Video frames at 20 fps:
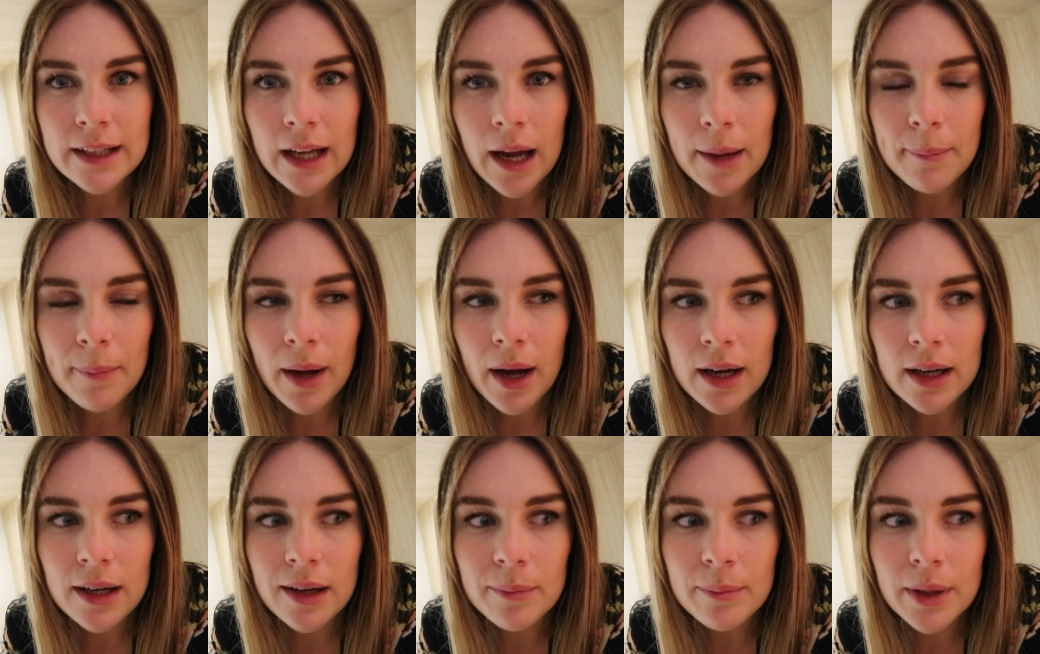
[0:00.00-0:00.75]
Night
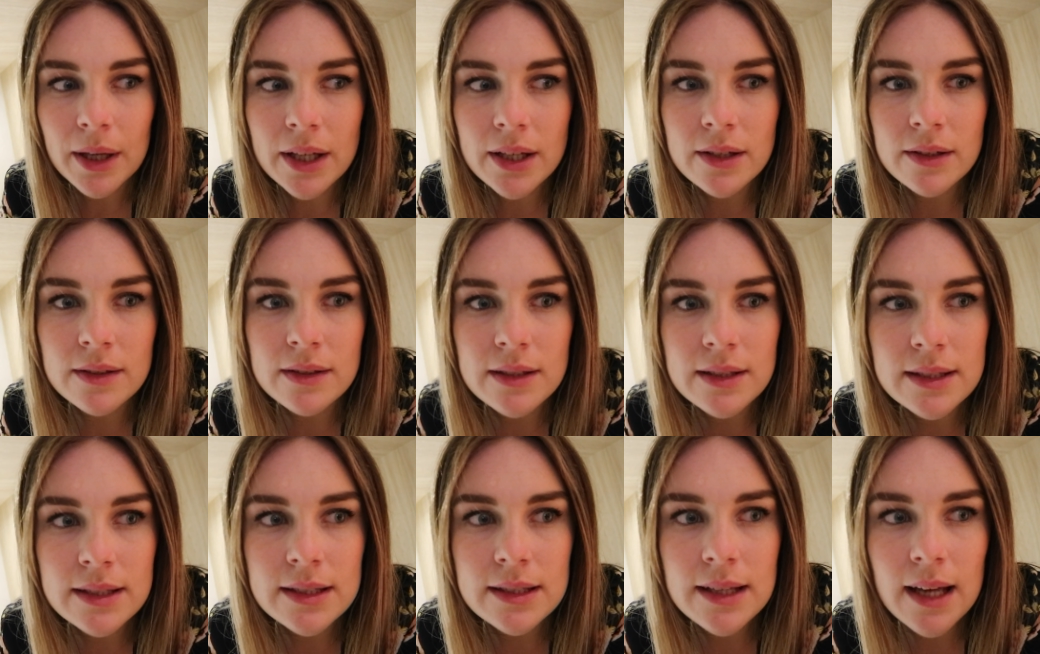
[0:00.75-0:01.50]
Market
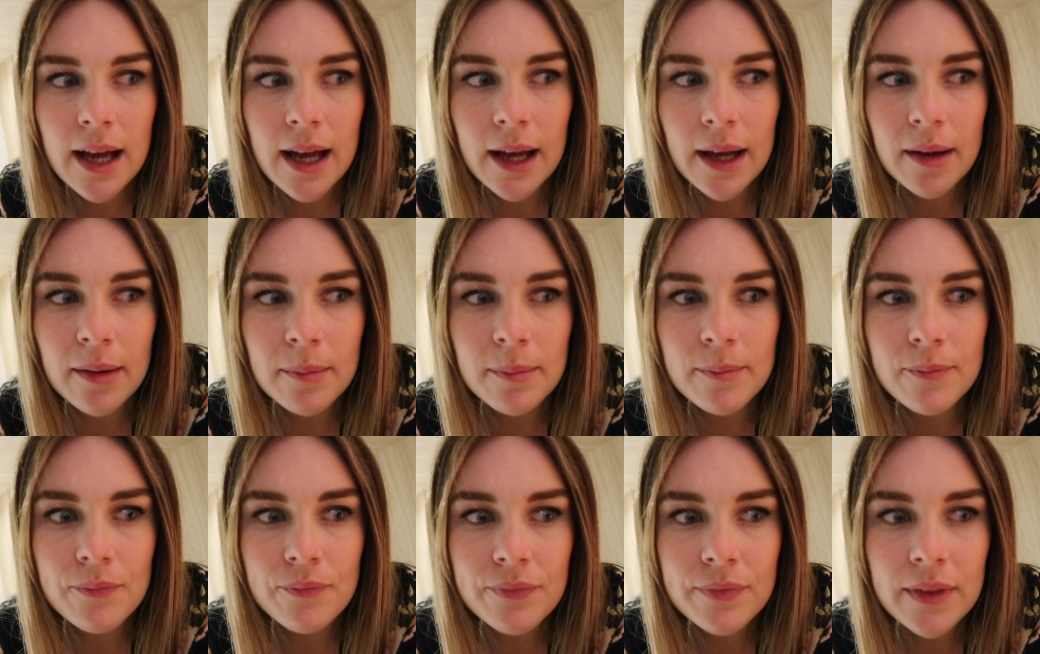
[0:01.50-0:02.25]
because
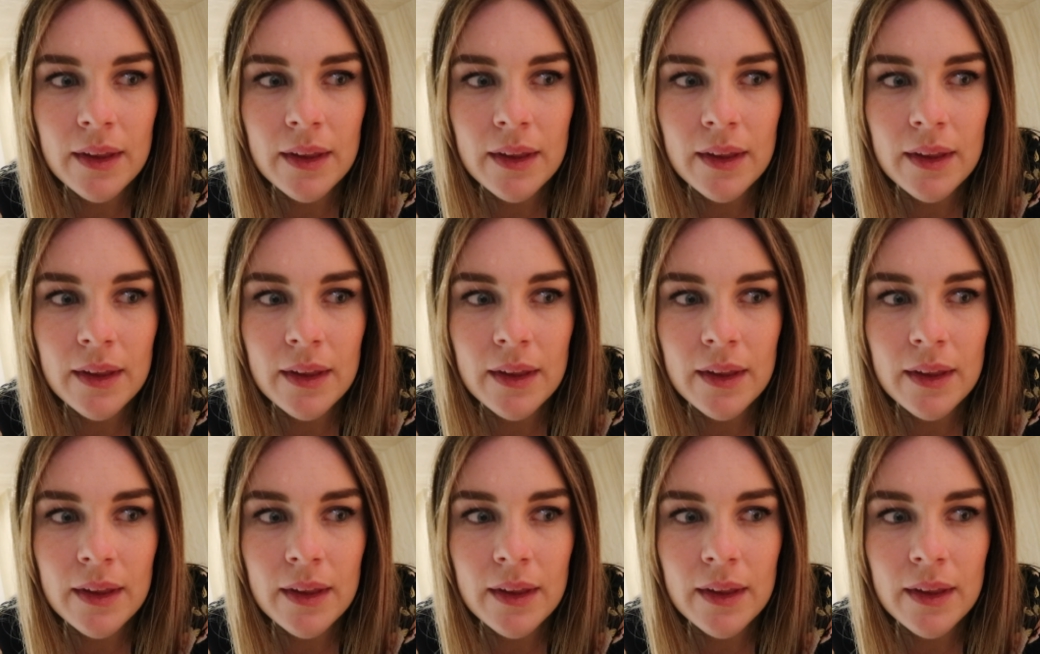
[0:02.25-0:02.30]
um,